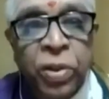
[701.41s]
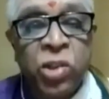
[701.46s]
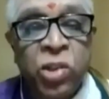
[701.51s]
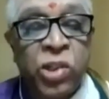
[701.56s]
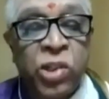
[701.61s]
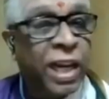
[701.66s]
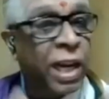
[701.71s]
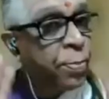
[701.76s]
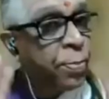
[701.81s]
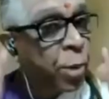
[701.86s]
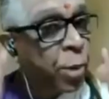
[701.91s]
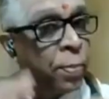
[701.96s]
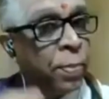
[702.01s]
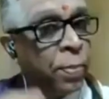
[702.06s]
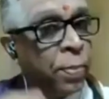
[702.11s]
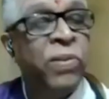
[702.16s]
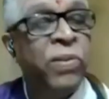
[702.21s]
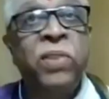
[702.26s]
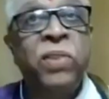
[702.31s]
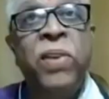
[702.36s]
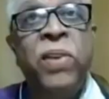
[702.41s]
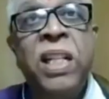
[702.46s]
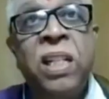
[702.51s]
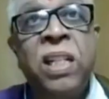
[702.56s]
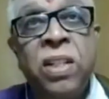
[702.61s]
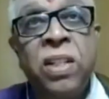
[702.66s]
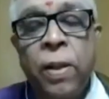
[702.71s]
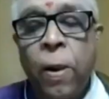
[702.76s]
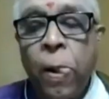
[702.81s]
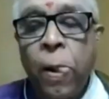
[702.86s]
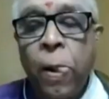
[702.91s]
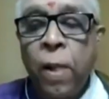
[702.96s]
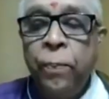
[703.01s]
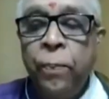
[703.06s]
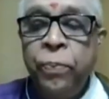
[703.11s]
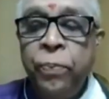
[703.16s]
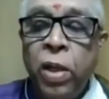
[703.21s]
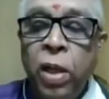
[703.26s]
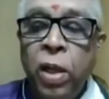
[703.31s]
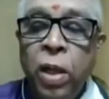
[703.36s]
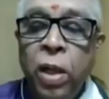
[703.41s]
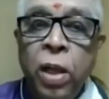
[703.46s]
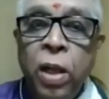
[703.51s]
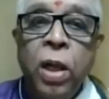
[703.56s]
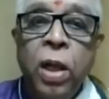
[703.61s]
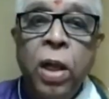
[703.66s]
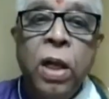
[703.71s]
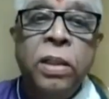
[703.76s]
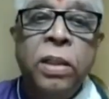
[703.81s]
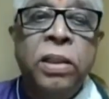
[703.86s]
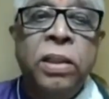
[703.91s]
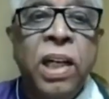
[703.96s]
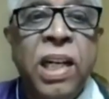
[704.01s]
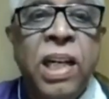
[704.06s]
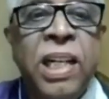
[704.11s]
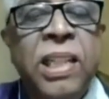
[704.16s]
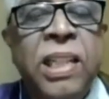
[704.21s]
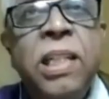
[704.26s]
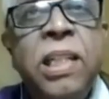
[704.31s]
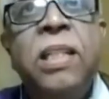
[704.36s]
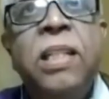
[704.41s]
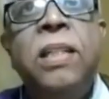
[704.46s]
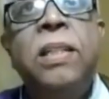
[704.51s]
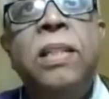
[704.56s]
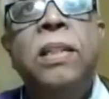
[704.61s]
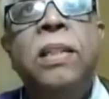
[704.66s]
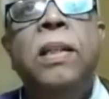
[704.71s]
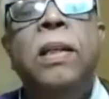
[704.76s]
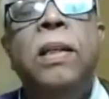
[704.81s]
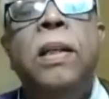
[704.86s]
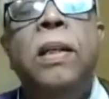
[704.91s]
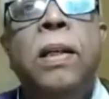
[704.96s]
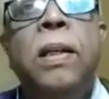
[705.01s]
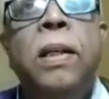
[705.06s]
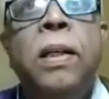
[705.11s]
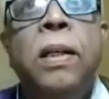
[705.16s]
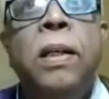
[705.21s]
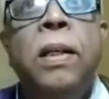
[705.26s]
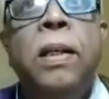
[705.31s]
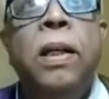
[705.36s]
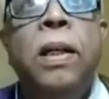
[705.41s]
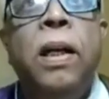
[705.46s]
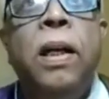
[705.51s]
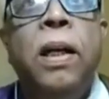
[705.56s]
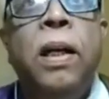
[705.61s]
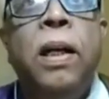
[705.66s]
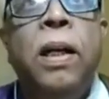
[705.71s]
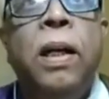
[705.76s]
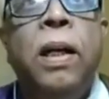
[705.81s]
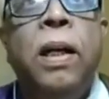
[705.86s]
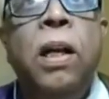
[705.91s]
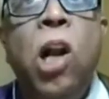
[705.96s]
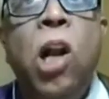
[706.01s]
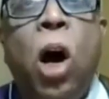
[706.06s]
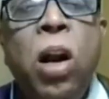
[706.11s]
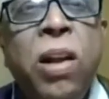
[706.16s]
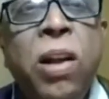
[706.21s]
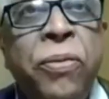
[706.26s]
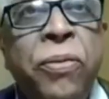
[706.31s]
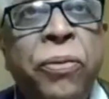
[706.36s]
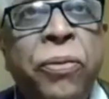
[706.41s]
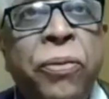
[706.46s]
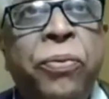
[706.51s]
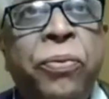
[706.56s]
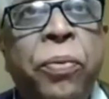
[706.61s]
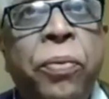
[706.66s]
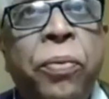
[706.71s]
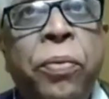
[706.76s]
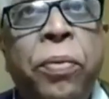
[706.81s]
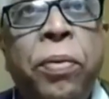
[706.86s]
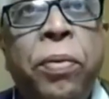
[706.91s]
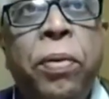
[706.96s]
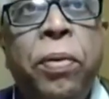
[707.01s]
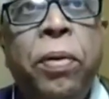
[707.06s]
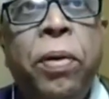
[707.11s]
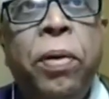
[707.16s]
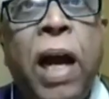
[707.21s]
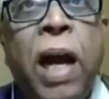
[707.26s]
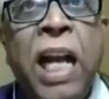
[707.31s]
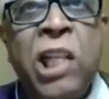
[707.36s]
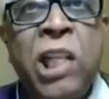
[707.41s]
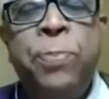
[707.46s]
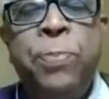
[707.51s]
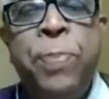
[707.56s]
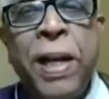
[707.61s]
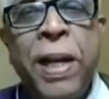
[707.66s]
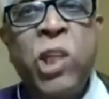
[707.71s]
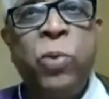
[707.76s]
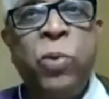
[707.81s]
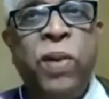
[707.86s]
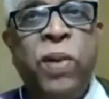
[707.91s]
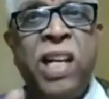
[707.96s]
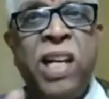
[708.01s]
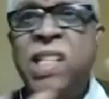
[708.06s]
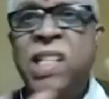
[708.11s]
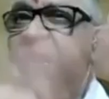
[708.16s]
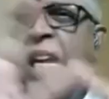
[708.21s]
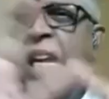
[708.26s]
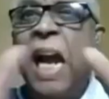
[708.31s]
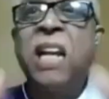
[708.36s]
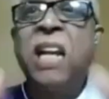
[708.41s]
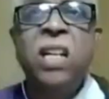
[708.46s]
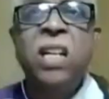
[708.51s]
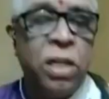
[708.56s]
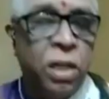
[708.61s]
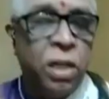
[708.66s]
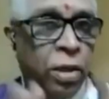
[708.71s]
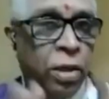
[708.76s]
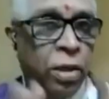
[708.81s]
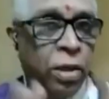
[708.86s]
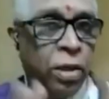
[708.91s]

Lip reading: Second problem with Vedas. Third is lot of aspects were scattered.